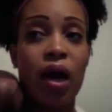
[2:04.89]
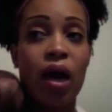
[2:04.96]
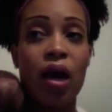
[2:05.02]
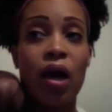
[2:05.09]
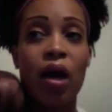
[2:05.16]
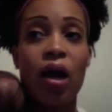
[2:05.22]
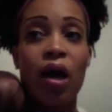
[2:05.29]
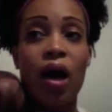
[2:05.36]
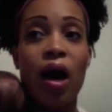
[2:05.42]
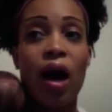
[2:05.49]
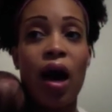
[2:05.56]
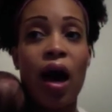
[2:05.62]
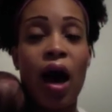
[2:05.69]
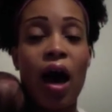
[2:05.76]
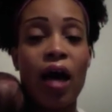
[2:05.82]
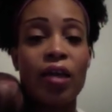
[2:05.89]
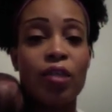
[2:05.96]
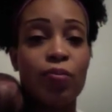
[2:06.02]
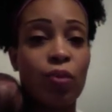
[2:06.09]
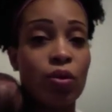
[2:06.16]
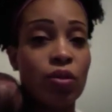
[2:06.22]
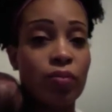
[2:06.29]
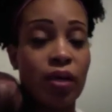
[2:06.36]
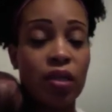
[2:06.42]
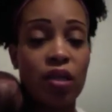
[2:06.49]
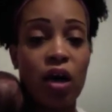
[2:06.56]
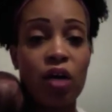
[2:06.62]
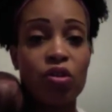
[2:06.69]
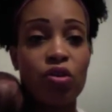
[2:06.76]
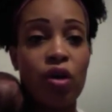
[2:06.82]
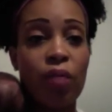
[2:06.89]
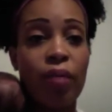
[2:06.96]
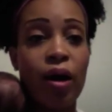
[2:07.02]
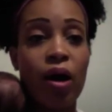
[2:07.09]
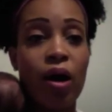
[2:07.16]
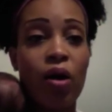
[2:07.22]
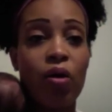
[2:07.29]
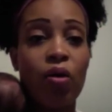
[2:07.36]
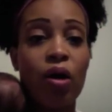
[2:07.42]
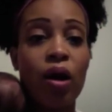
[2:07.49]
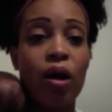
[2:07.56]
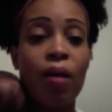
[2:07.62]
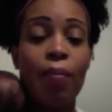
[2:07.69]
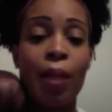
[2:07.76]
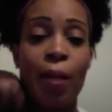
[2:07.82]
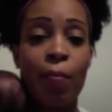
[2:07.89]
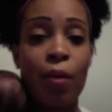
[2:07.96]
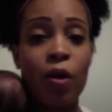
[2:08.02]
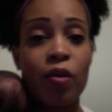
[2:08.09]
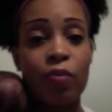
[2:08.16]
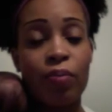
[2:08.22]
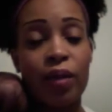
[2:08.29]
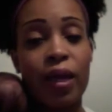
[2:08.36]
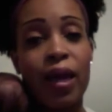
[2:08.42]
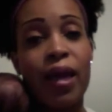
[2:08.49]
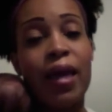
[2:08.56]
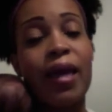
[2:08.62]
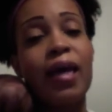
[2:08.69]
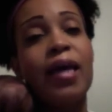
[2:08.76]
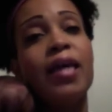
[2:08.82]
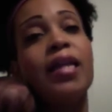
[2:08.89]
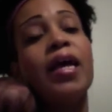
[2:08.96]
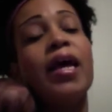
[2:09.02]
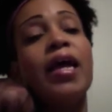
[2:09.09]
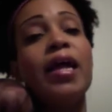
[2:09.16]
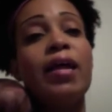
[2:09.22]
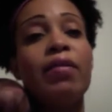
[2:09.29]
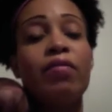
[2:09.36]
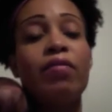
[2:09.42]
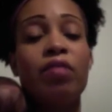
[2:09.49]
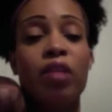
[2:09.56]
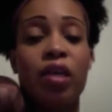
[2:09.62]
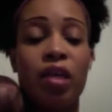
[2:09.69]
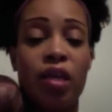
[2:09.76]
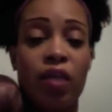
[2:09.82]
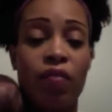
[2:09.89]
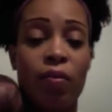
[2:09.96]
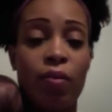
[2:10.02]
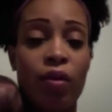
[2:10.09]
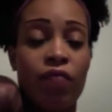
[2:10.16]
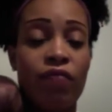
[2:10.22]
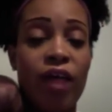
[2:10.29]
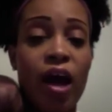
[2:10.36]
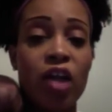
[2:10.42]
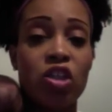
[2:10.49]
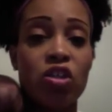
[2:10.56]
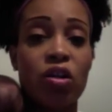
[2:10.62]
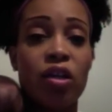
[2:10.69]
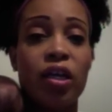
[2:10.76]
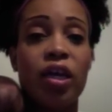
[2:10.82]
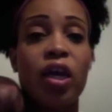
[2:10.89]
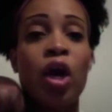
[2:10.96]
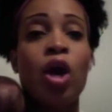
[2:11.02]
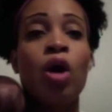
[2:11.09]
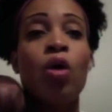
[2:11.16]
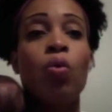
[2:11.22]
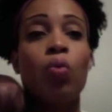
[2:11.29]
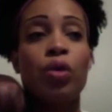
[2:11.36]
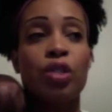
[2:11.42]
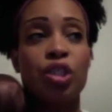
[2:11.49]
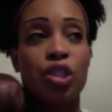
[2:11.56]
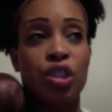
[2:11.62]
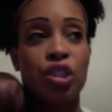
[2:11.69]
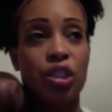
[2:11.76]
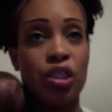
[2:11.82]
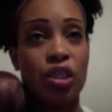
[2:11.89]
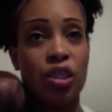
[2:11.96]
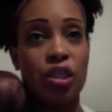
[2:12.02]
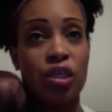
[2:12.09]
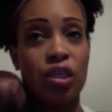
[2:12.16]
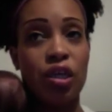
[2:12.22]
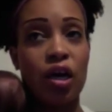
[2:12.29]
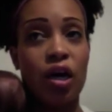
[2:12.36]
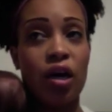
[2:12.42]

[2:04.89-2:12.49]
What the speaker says: I spoke to my doctor about my birth plan and giving birth vaginally, which she